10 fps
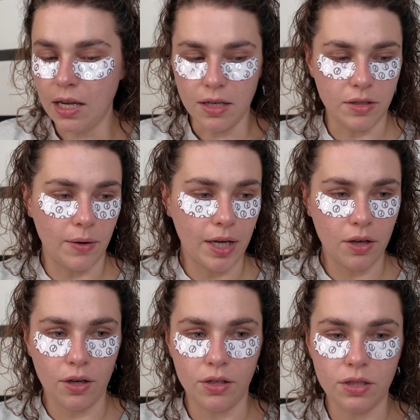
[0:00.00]
so I
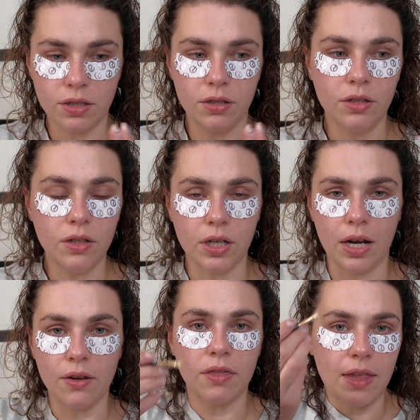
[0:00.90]
could, you
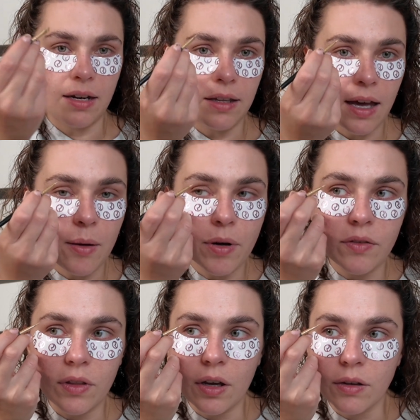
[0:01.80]
know, then get one
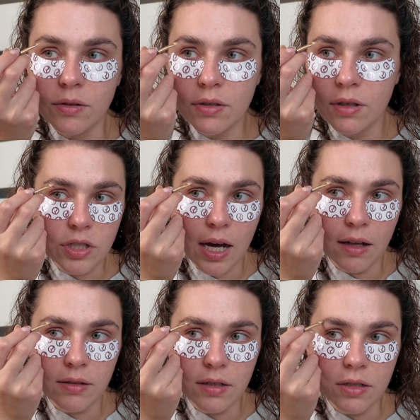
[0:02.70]
of those
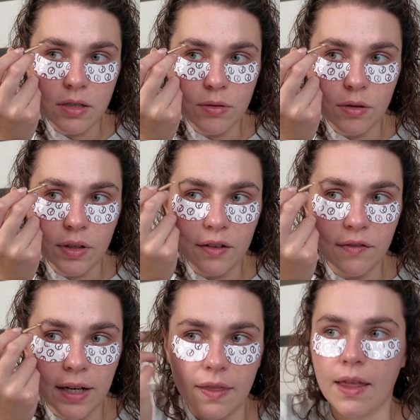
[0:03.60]
gels and just sort of like
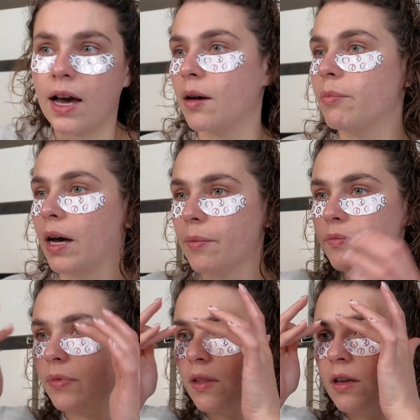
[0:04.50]
fill in that. But
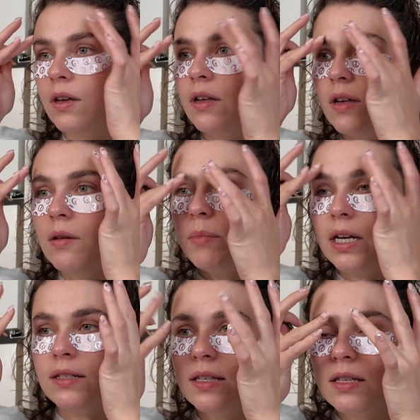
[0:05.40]

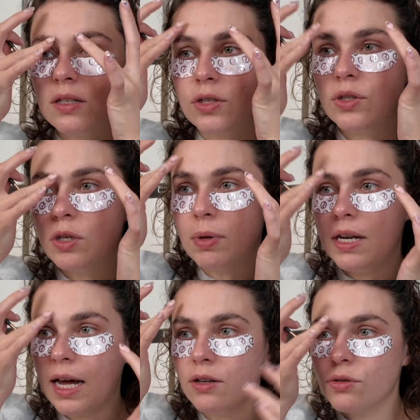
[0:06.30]
because this is a super
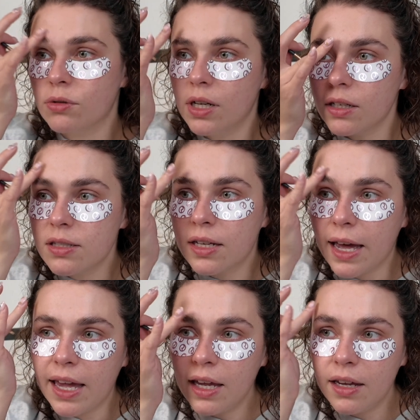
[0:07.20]
natural look
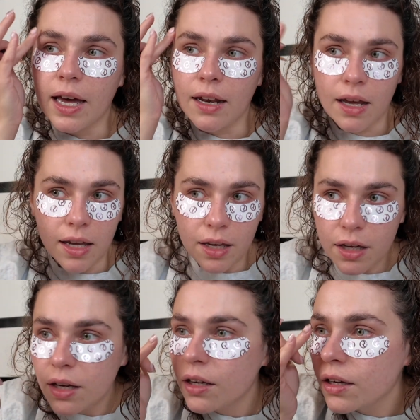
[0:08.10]
today and like
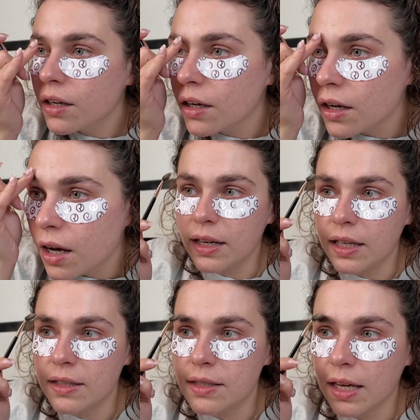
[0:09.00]
a quick and
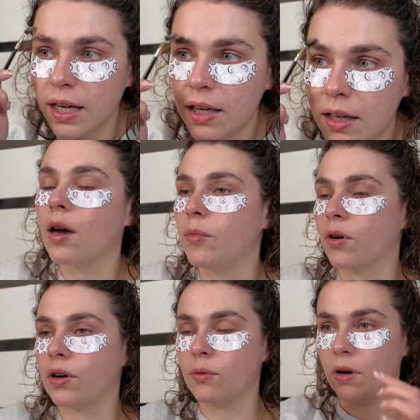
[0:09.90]
easy, I'm not
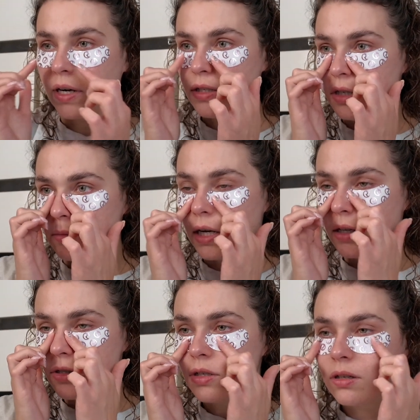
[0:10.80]
going to worry too
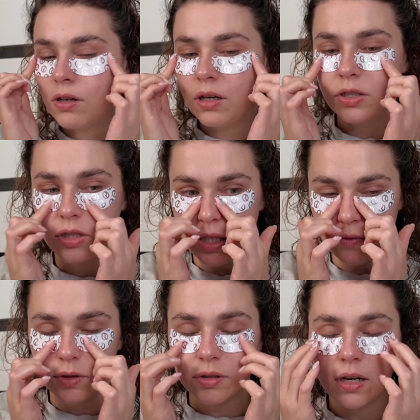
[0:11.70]
much. Oh gosh, these
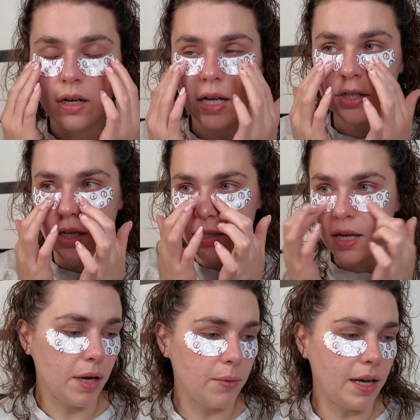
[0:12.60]
feel delicious.
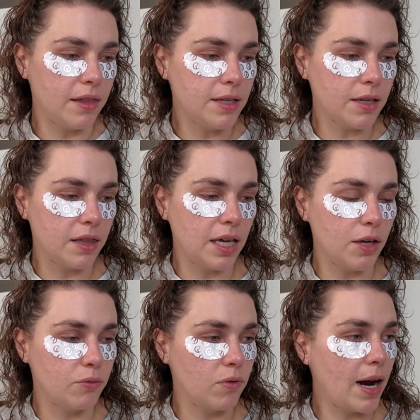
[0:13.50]
By the way, these are the
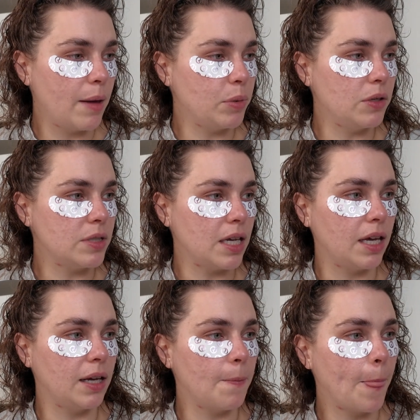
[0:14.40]
Rare
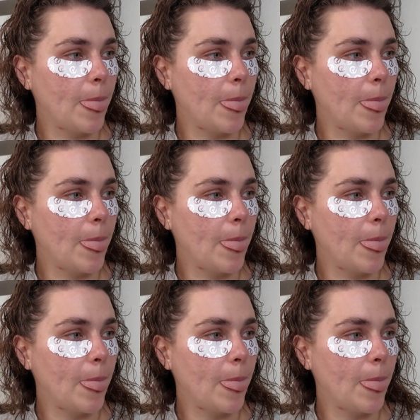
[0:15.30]
Beauty